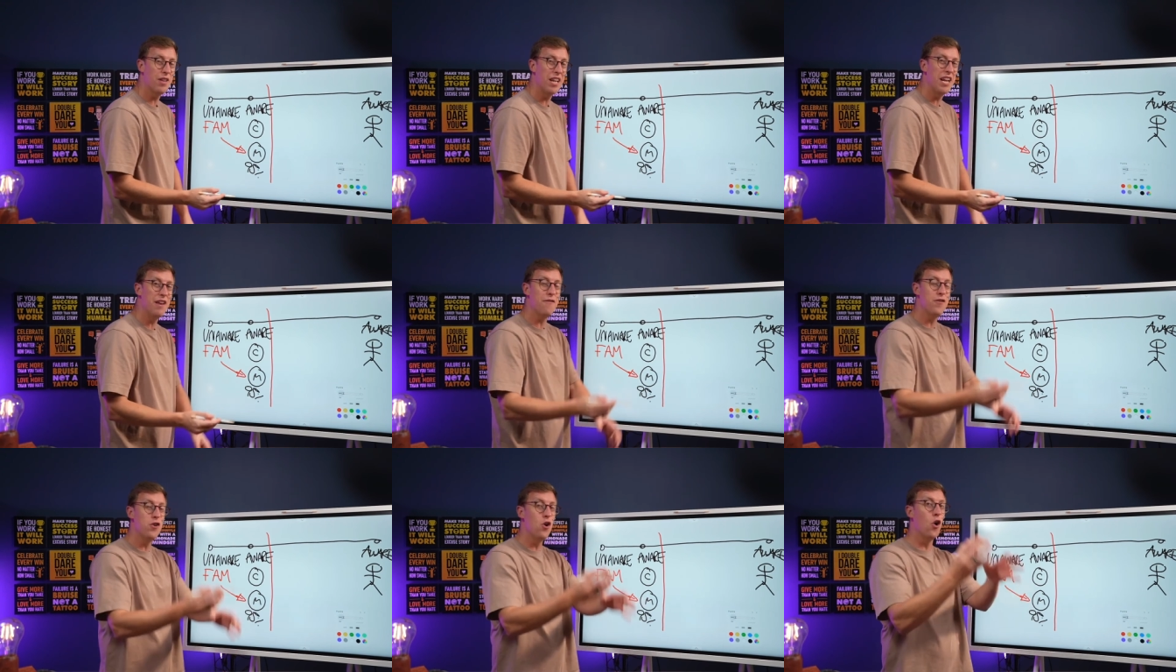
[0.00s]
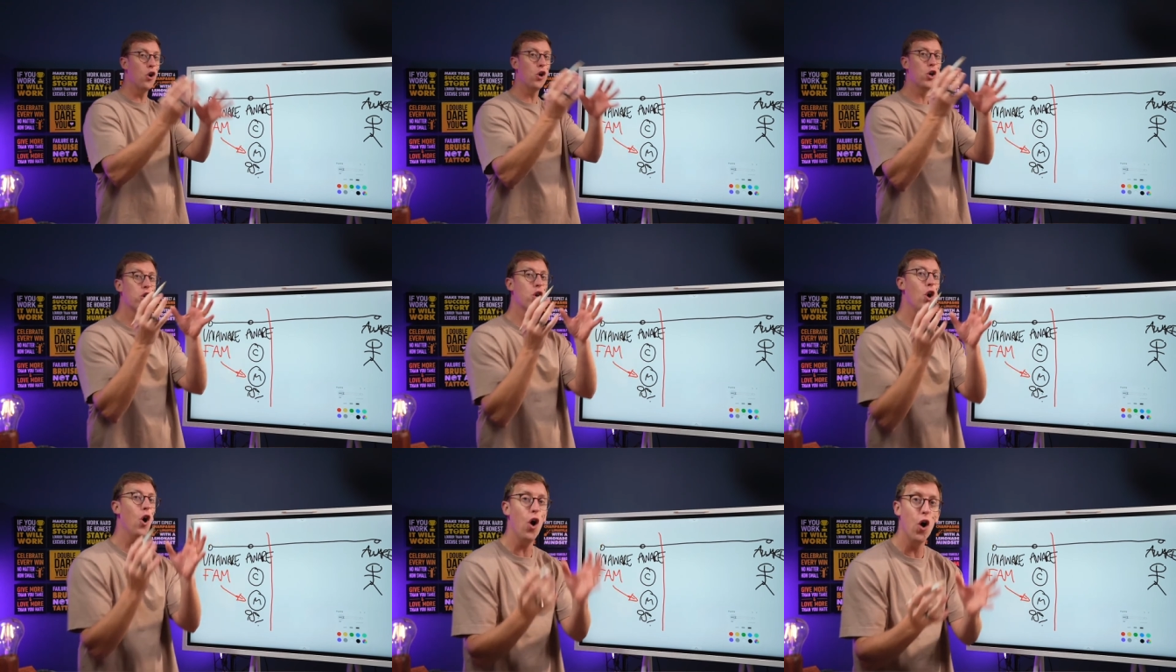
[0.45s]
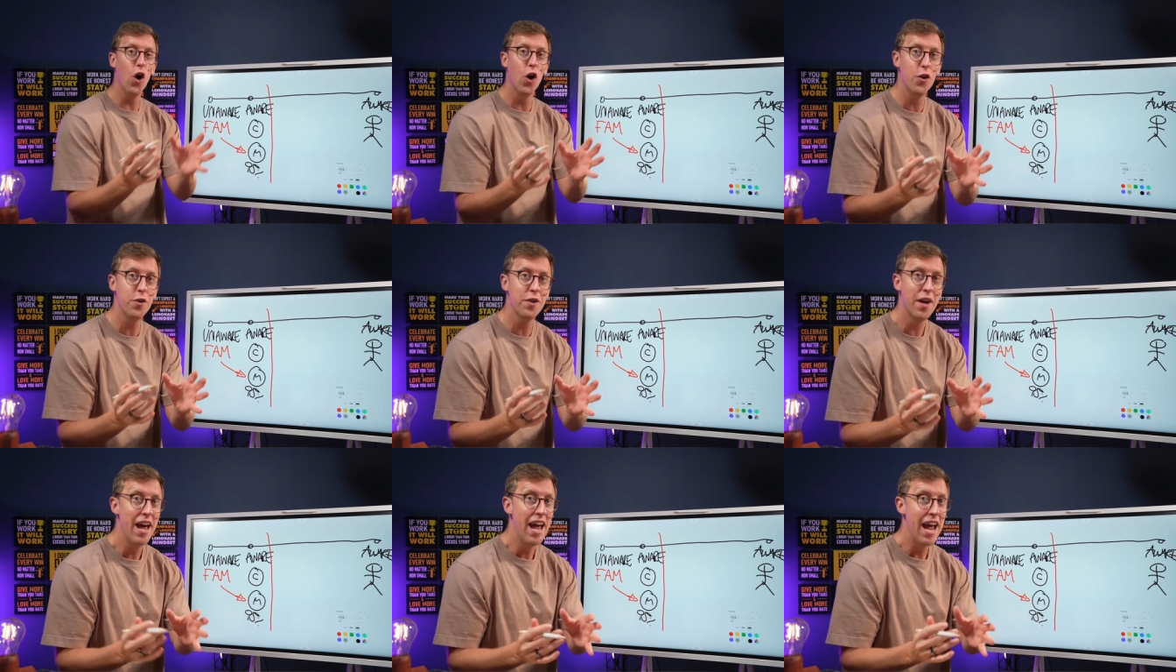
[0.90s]
And if you're
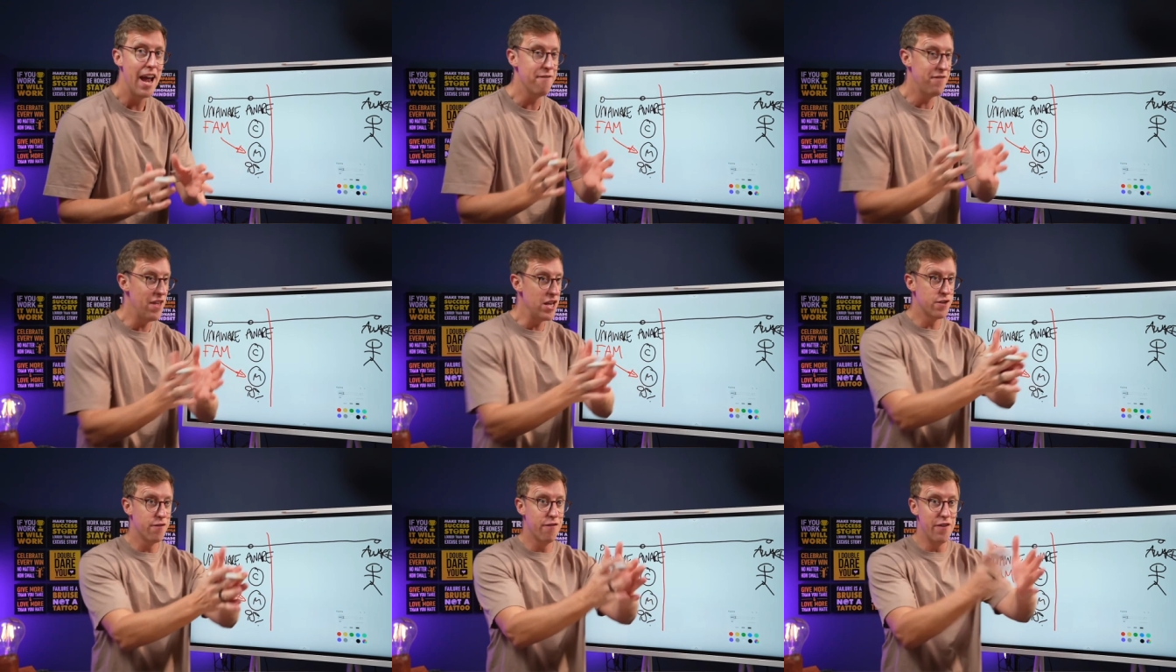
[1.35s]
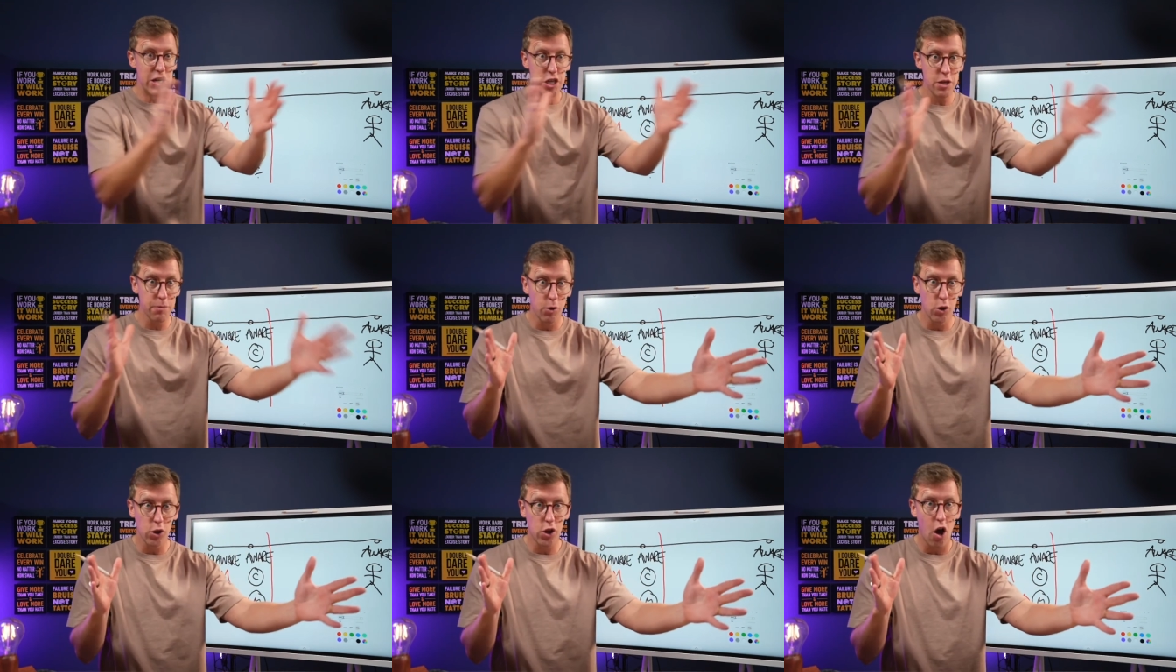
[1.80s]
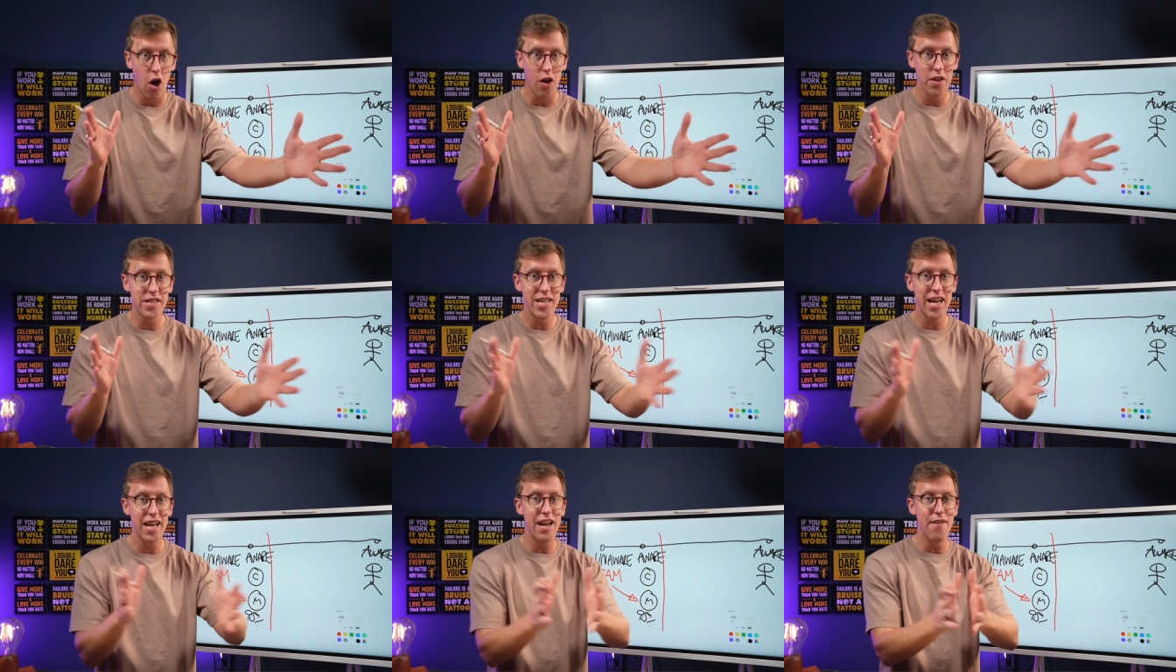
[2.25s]
good, if there's visible
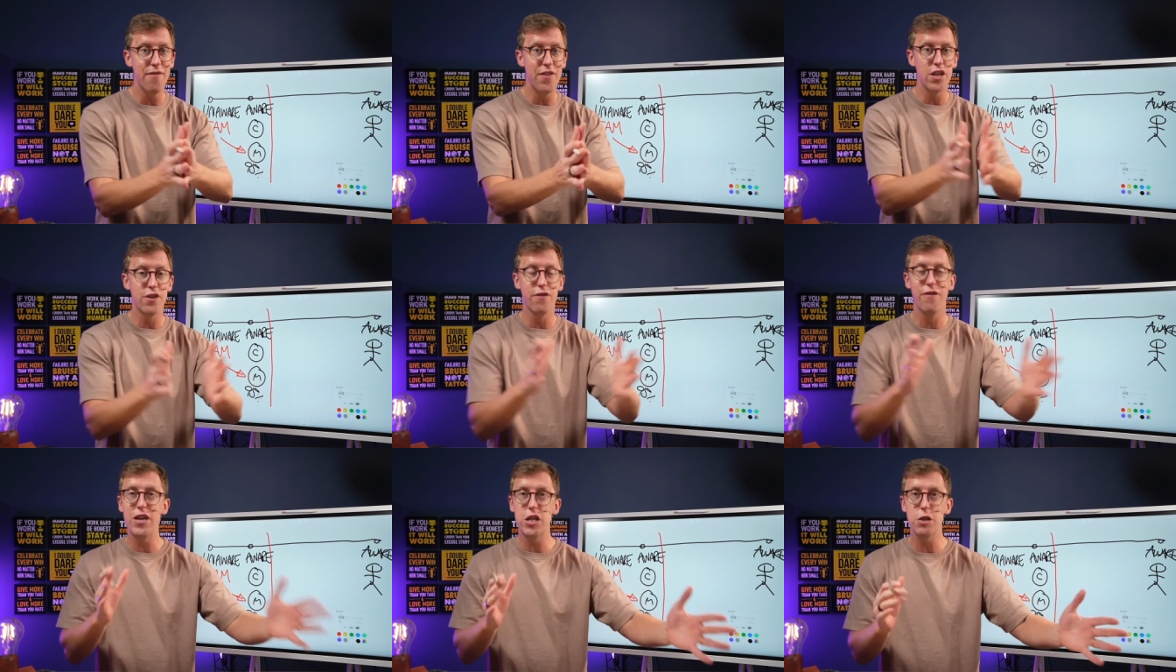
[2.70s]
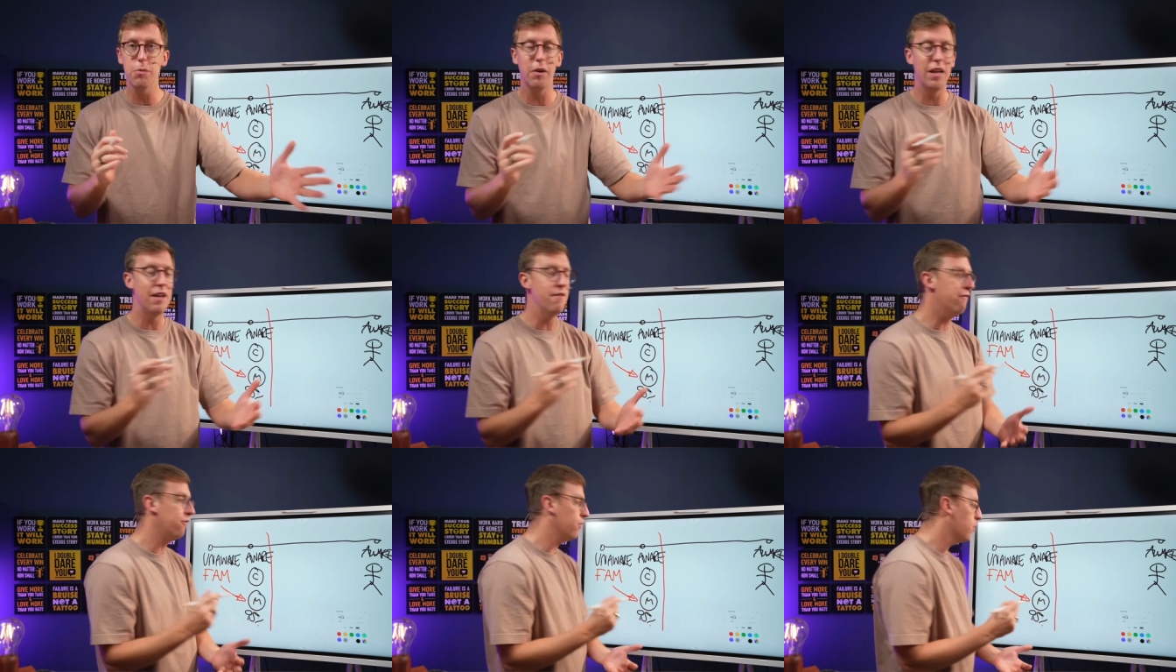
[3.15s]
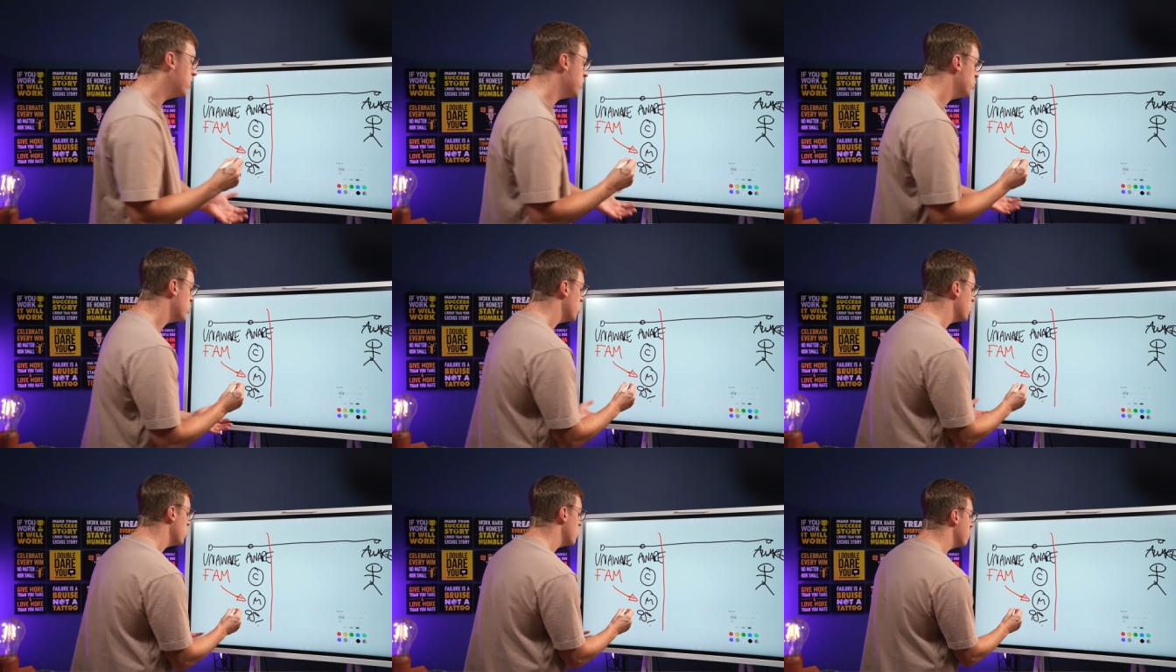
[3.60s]
content, if there's visible
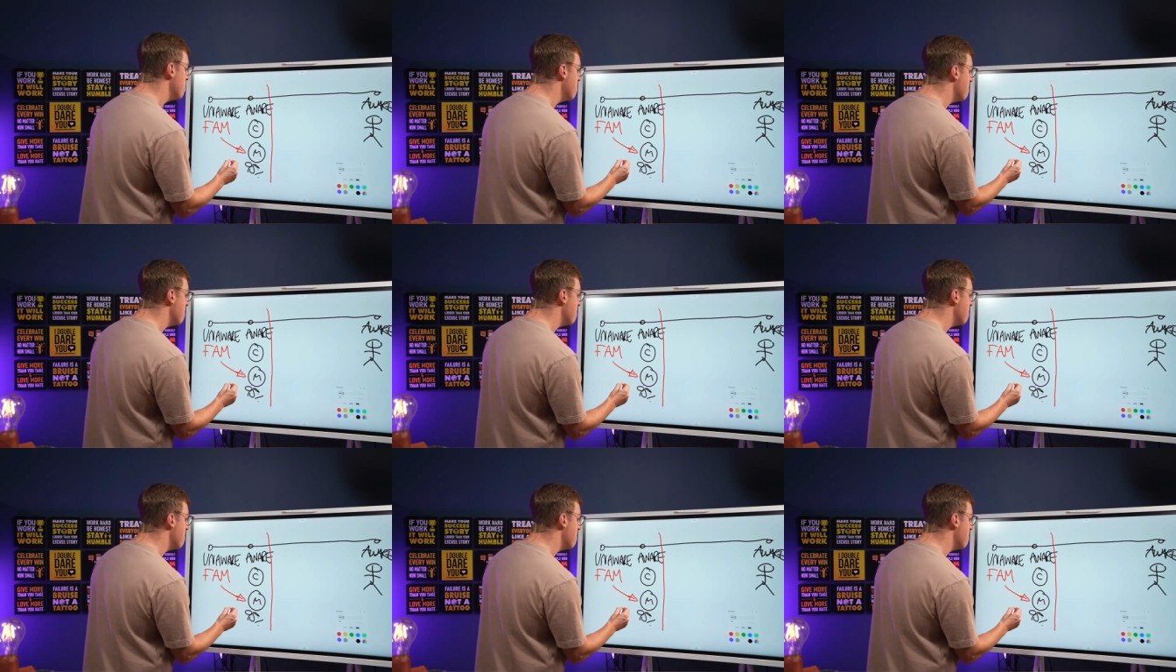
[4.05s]
influence, you